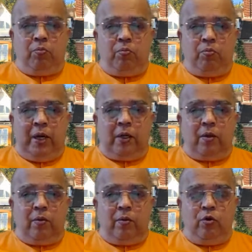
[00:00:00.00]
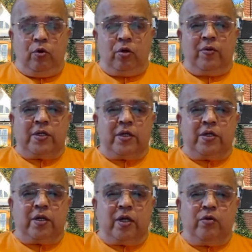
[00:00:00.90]
but Yoga
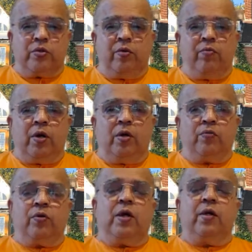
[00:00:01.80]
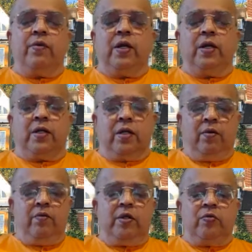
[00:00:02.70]
Vasishtha gives a wonderful
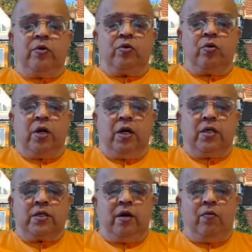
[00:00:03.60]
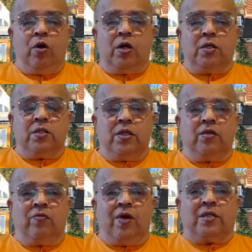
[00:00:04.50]
definition which we should understand. What does these
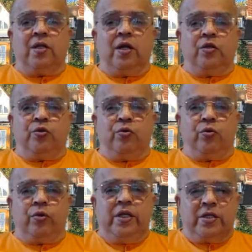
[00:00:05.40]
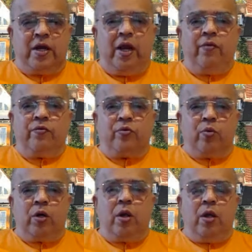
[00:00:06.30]
vasanas do? These drives,
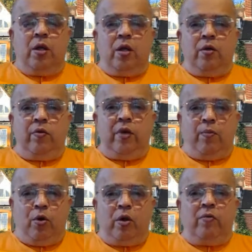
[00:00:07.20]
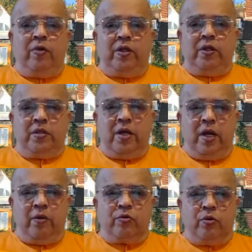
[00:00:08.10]
what we are born with these
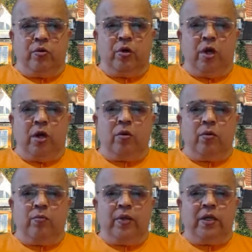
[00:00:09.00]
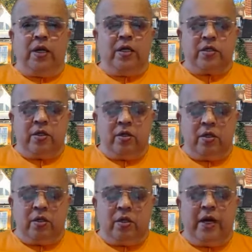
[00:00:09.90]
drives, no doubt. These
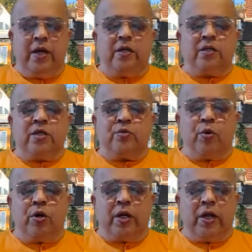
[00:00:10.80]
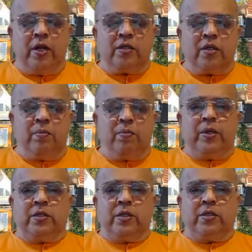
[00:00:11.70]
natural tendencies, spontaneous
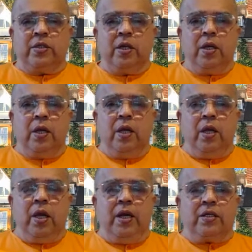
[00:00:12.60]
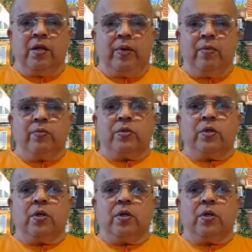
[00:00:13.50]
impulses. And sometimes